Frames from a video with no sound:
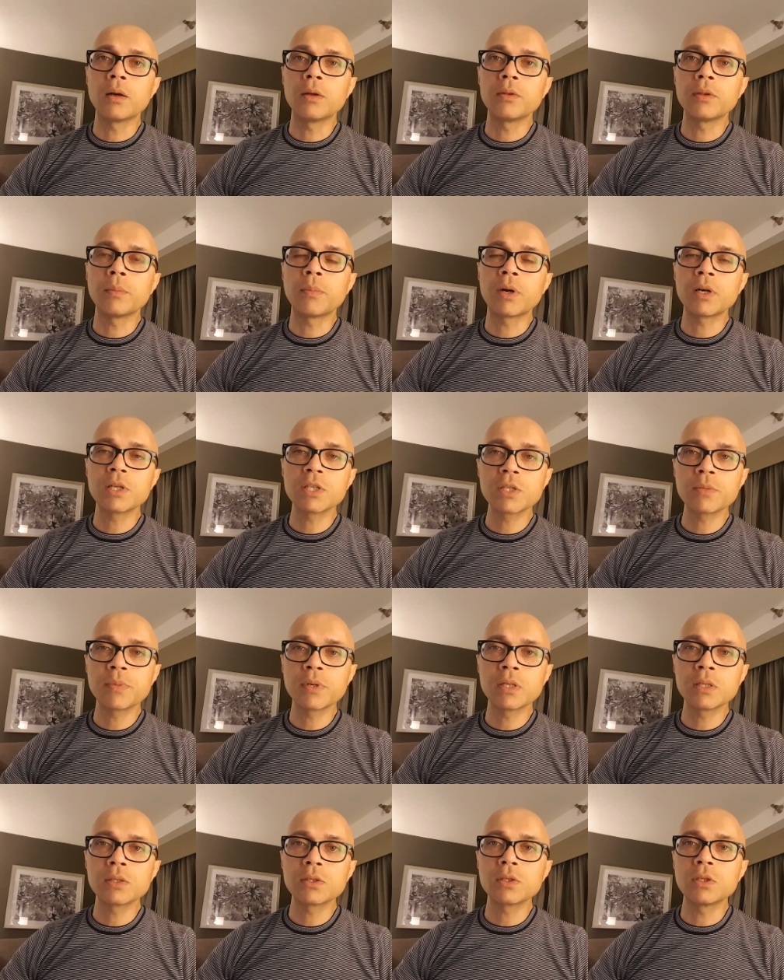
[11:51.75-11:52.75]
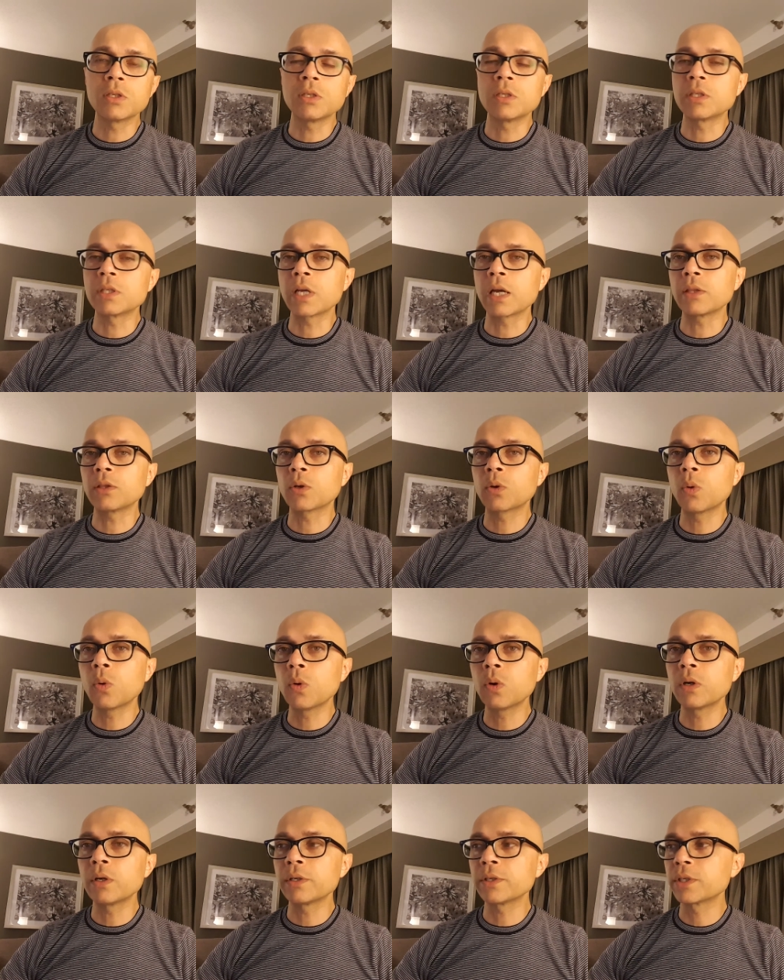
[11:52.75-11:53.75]
the participants, to design the
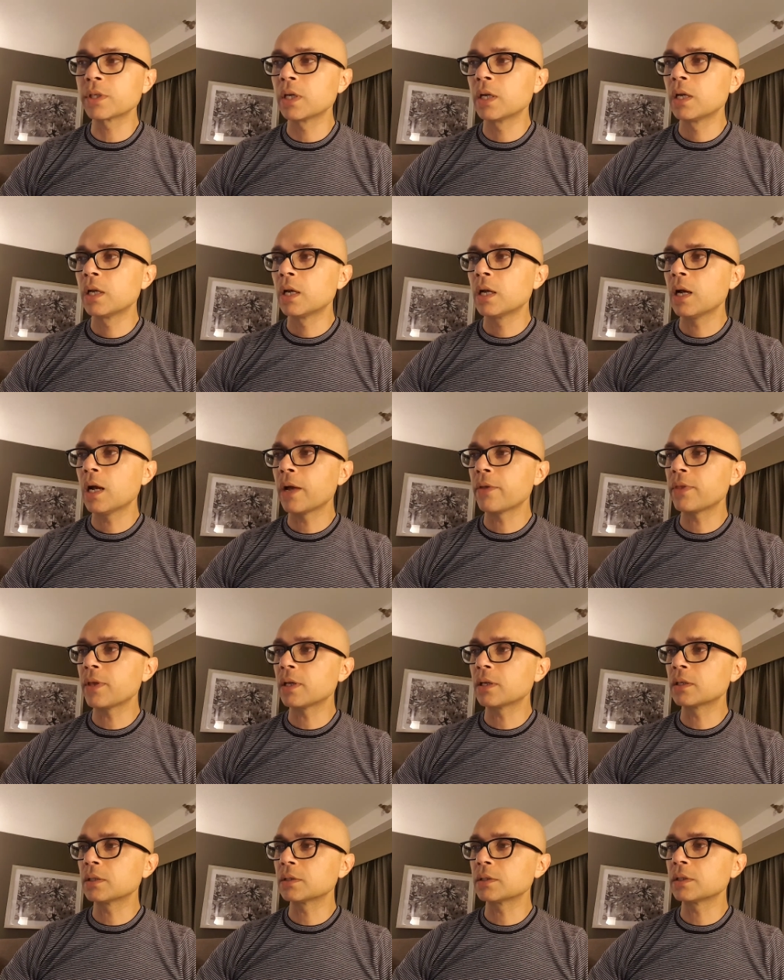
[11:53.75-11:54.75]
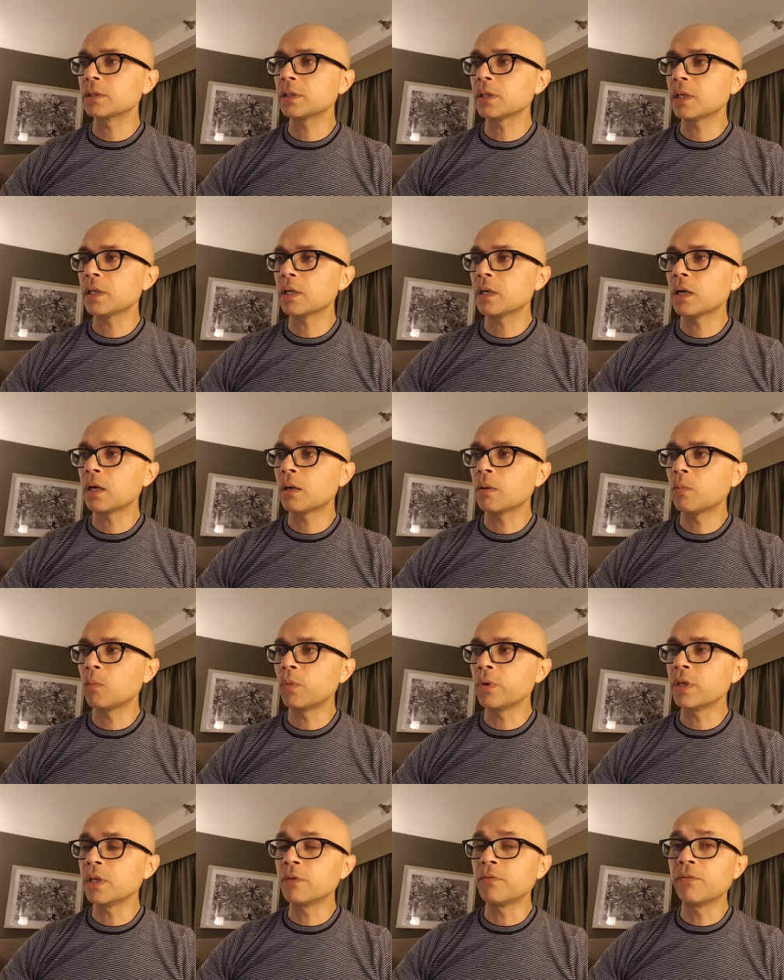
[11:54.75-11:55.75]
course. I think clearly
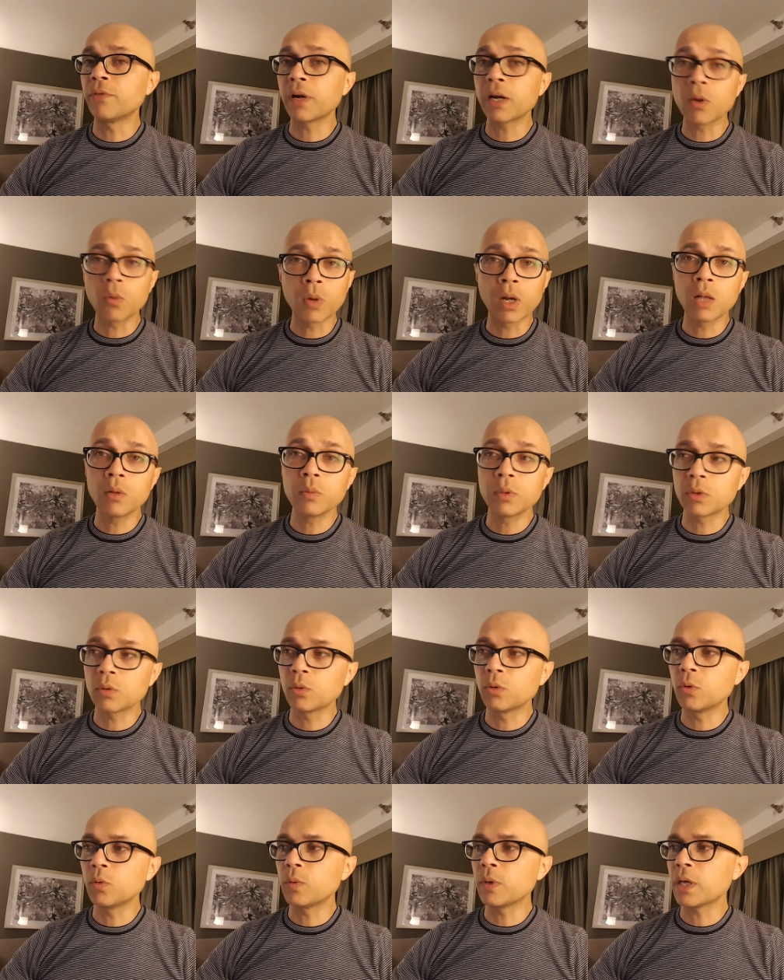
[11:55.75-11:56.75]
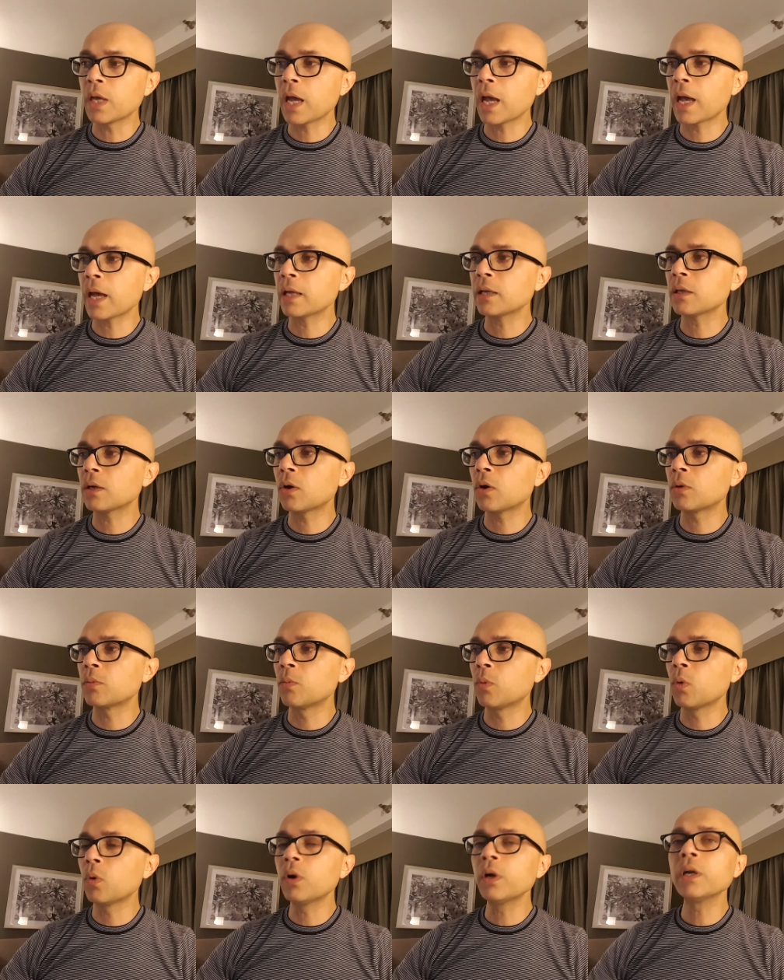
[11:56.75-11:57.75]
we did very well with who we had on
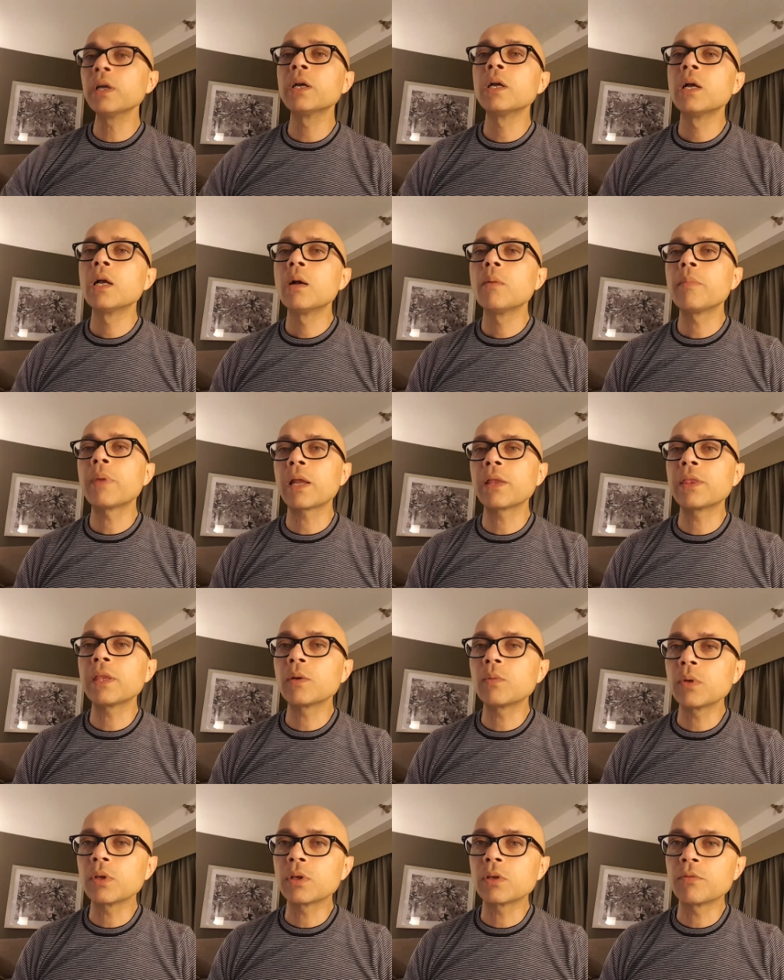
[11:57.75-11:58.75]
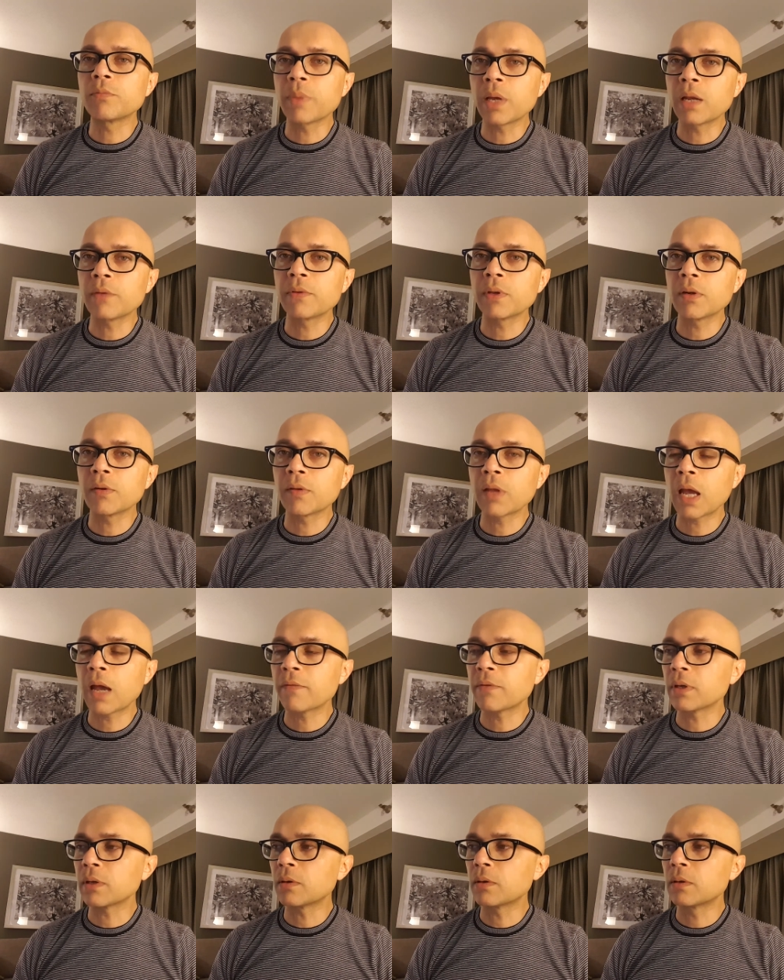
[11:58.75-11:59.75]
board, but I think we could have benefited
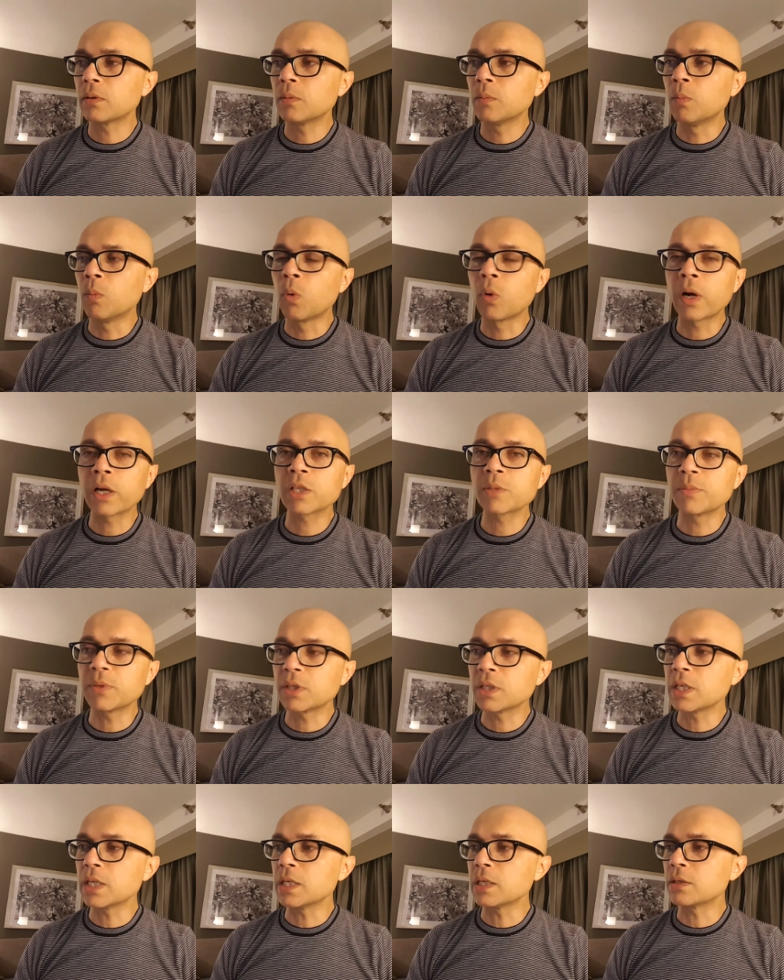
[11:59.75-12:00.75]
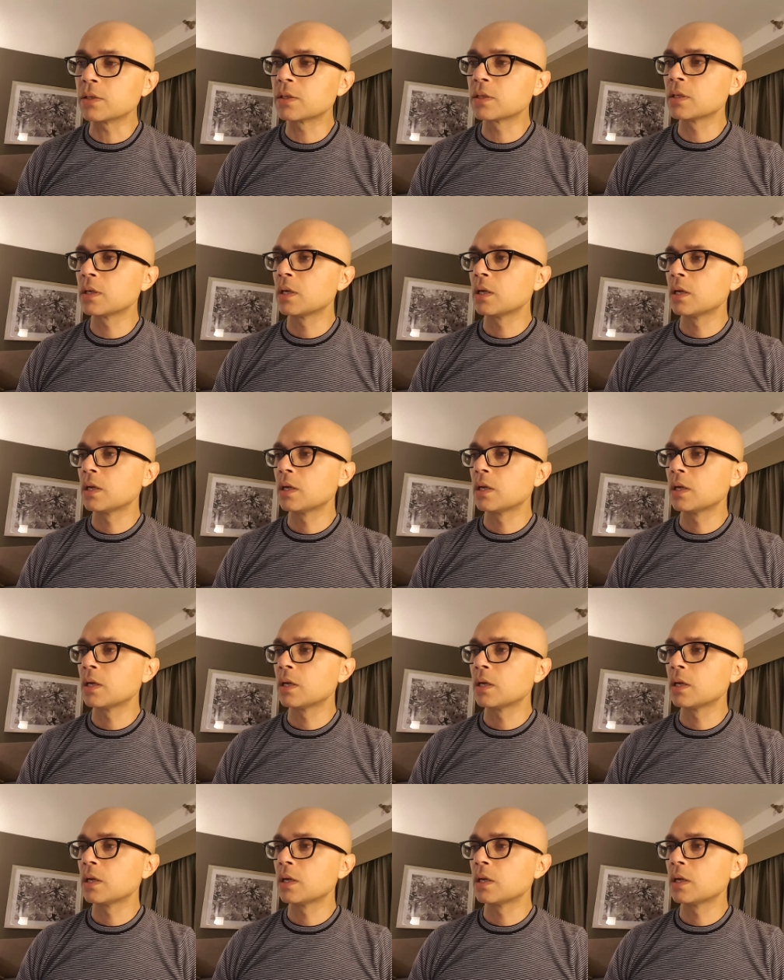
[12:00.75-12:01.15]
having more expertise